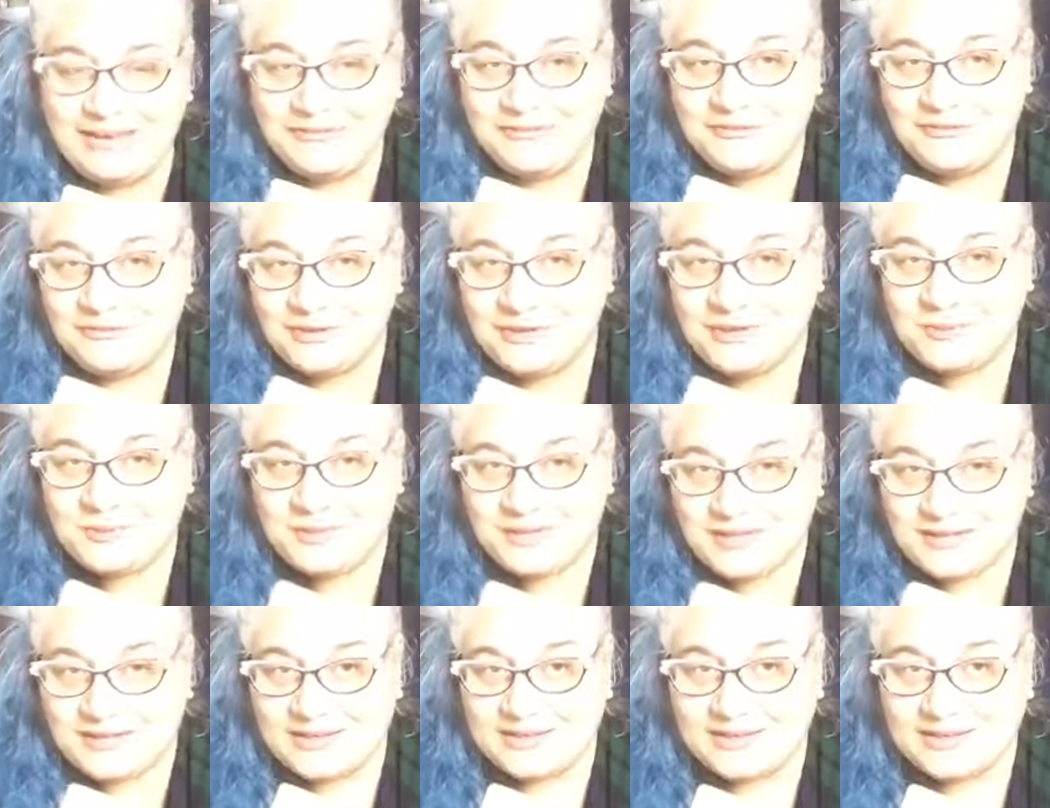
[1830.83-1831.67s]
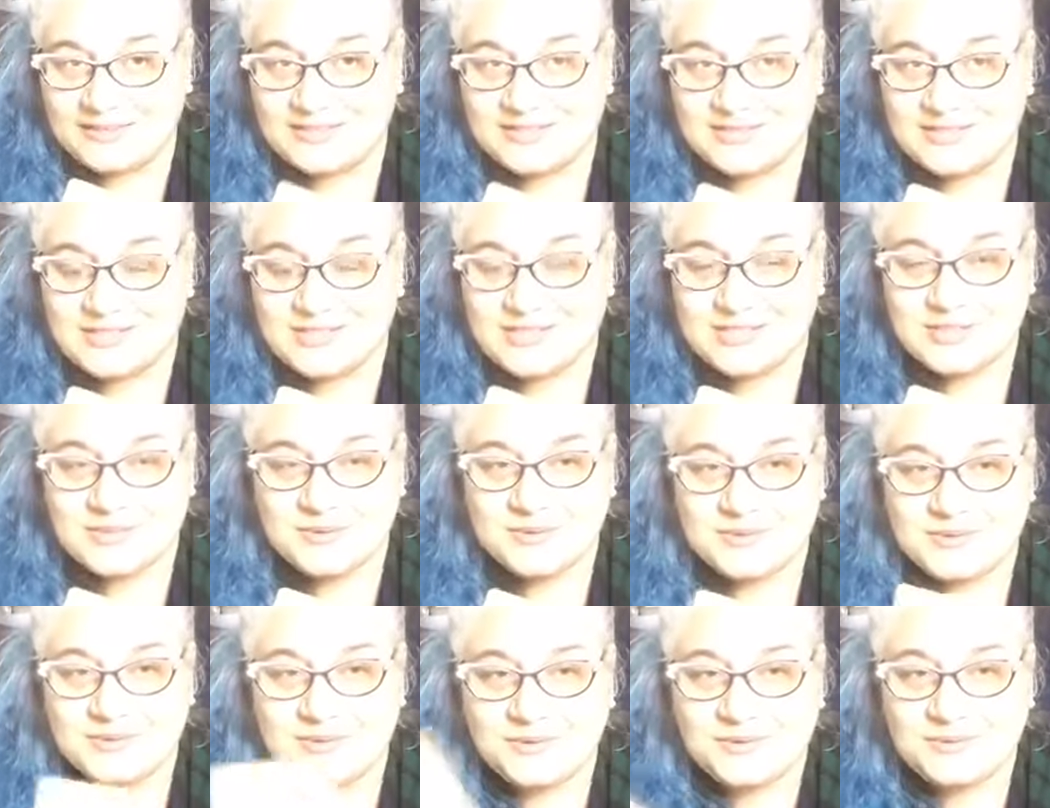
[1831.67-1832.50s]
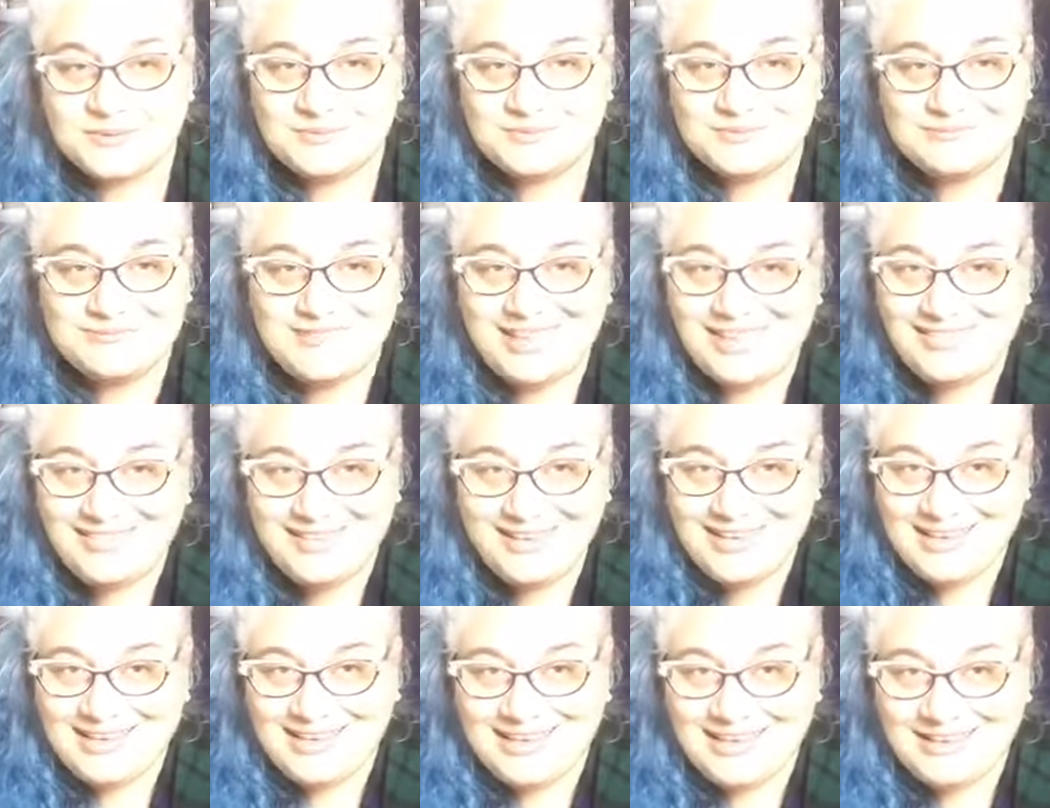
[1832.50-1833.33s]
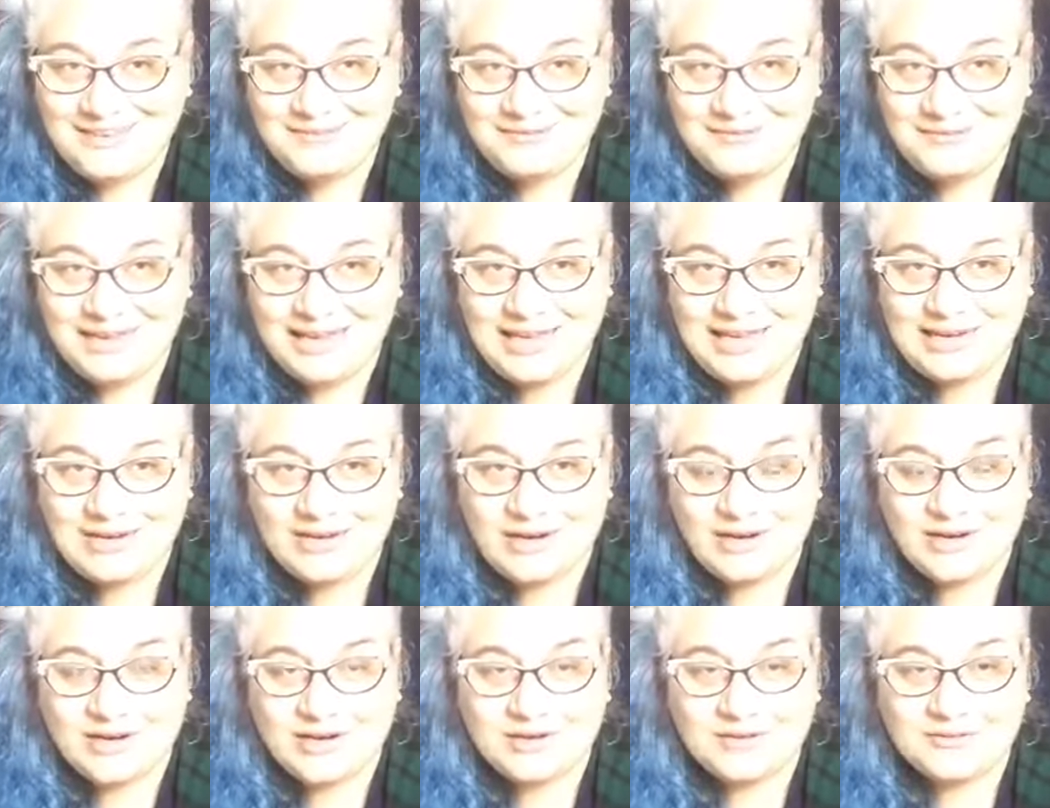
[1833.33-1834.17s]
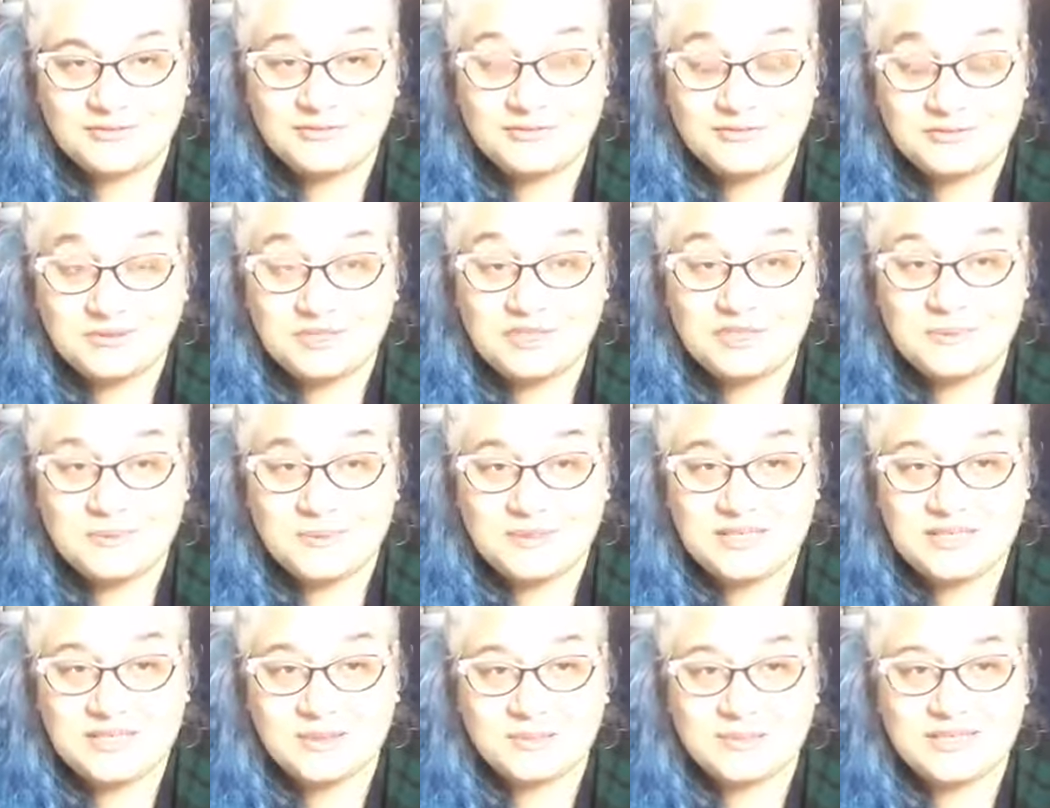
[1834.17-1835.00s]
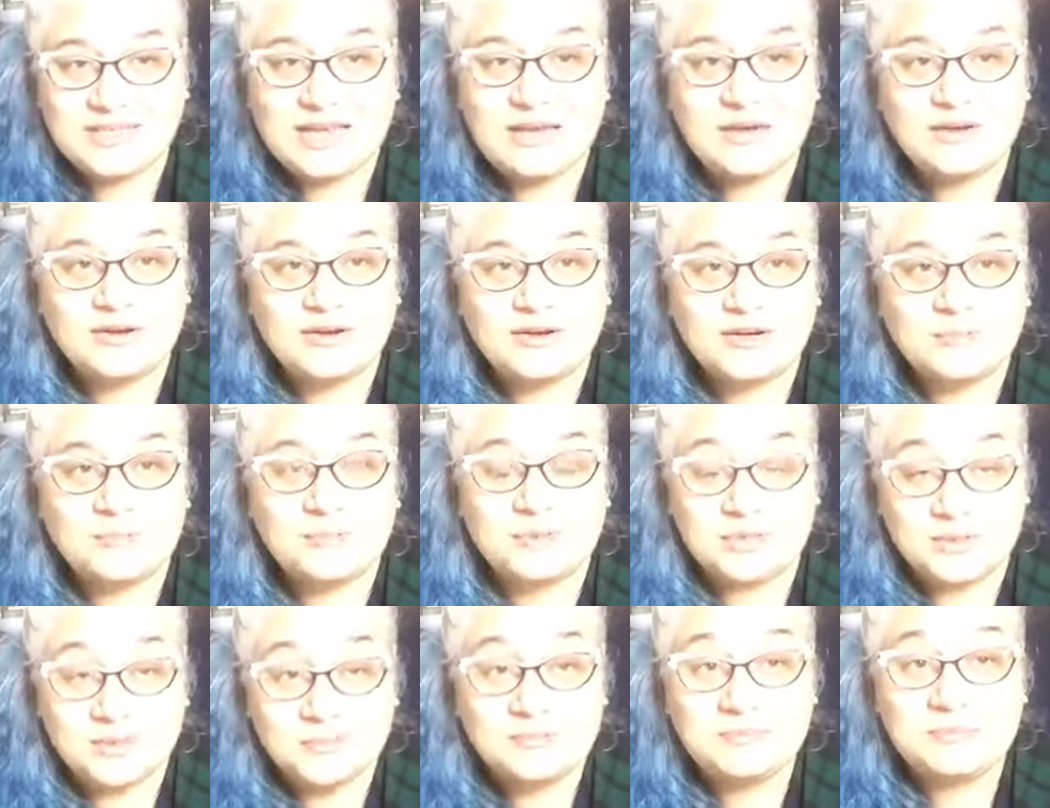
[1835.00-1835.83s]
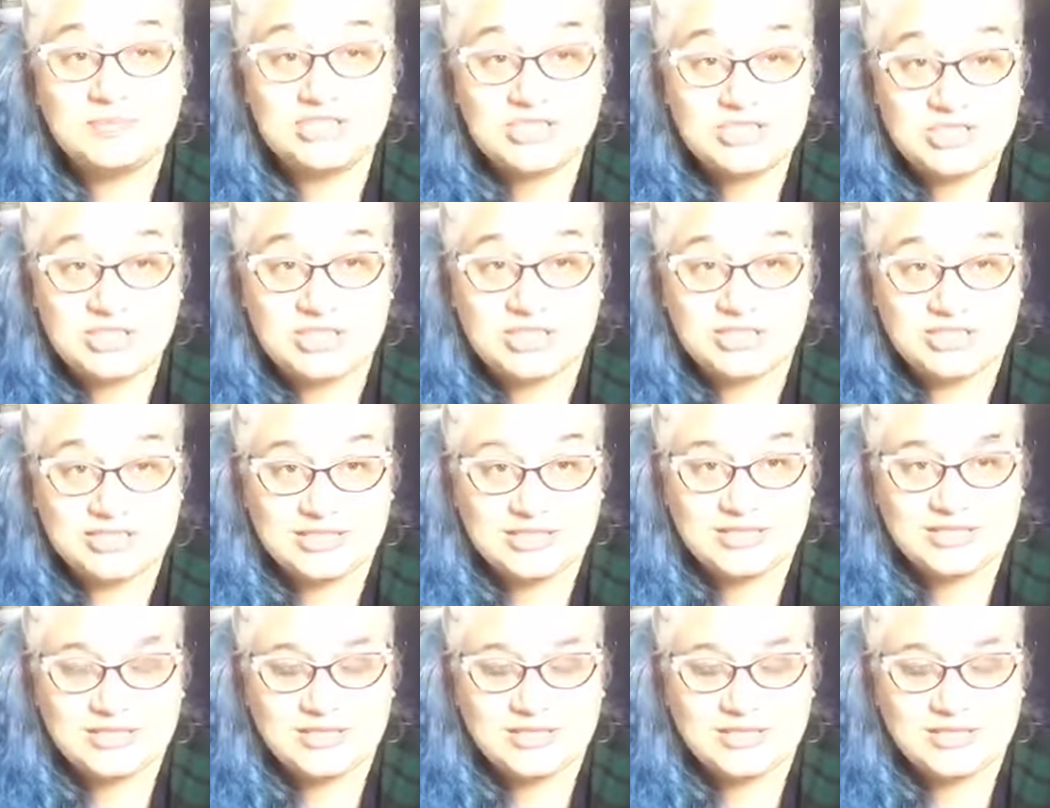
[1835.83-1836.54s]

free will, so nothing can invade our free will without our permission,